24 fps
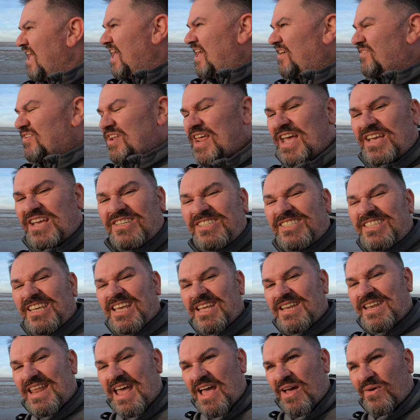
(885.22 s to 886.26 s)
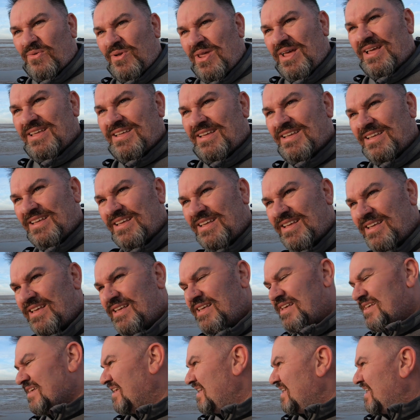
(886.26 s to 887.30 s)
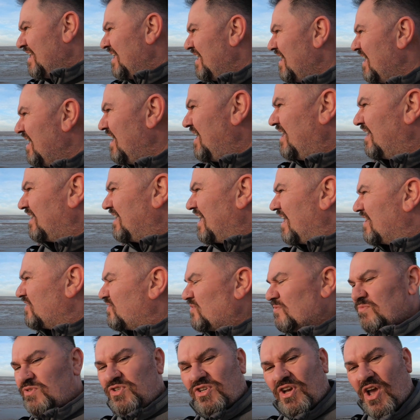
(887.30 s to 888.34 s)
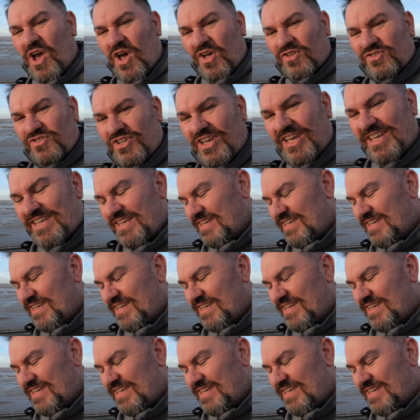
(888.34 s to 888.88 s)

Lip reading: Have a nice sit down, get some shots.